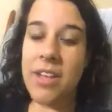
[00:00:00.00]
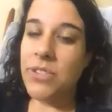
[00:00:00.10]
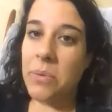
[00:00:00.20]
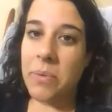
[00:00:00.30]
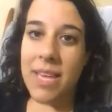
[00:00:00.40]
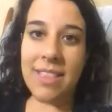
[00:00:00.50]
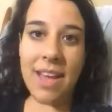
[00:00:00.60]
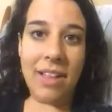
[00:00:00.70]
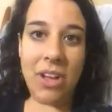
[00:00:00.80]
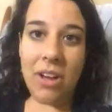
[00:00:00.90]
Don't wait
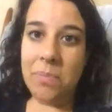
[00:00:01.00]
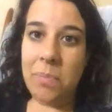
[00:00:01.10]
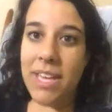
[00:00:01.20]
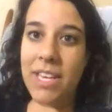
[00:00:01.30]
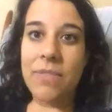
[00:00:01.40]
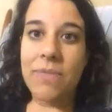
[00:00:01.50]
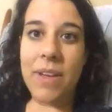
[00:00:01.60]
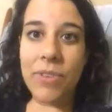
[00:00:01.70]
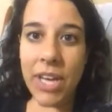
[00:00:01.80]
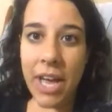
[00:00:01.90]
that long. Pick your
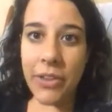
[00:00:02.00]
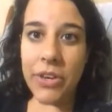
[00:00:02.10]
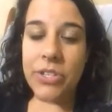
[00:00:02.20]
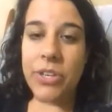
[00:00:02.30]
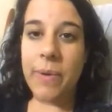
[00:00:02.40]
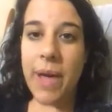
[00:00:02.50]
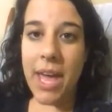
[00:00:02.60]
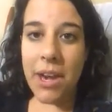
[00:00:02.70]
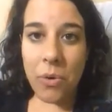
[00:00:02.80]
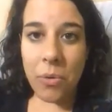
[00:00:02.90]
favorite colors. Go
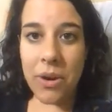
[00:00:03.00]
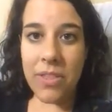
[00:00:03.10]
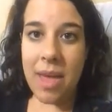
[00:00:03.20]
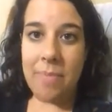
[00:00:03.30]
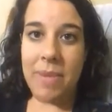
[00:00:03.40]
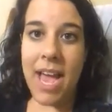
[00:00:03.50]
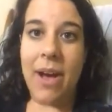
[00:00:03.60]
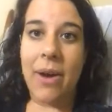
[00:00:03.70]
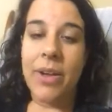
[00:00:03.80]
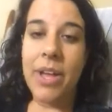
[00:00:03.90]
ahead and order them
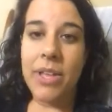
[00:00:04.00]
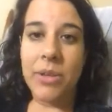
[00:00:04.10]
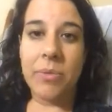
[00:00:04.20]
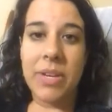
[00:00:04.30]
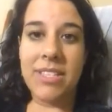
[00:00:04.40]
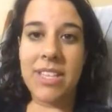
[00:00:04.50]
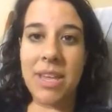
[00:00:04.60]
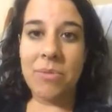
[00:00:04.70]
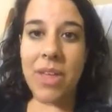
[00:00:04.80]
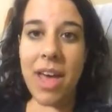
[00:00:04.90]
now, the ones that
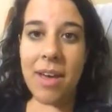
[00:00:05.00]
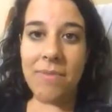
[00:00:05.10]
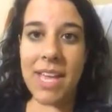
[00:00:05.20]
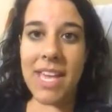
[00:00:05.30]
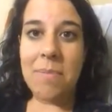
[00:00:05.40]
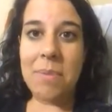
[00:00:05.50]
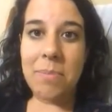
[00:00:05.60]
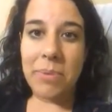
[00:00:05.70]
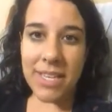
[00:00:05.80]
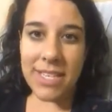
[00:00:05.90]
you love, and get
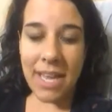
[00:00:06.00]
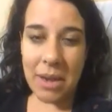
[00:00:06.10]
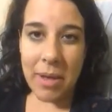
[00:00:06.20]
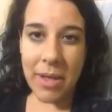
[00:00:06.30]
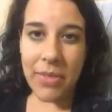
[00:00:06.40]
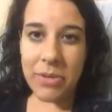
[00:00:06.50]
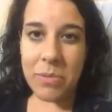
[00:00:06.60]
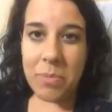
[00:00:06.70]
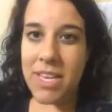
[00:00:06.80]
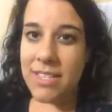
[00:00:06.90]
people excited about those,
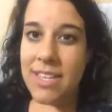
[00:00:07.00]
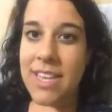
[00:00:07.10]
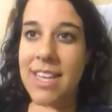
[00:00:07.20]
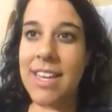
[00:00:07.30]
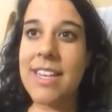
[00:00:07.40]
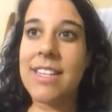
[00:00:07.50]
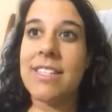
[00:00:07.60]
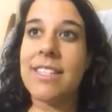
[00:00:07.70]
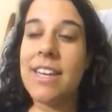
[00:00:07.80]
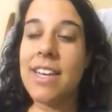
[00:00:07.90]
because it
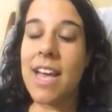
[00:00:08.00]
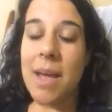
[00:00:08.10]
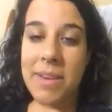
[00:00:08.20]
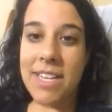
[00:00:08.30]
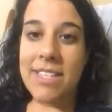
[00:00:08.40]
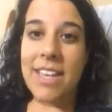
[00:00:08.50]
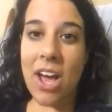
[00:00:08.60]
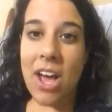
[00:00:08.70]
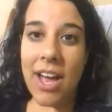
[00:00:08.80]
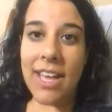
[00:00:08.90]
is, I mean, it's like
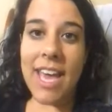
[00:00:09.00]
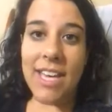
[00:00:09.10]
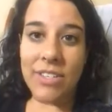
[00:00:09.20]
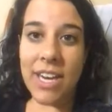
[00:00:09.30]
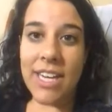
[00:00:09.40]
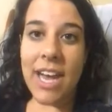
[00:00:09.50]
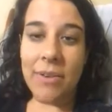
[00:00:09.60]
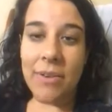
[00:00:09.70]
hotcakes right now.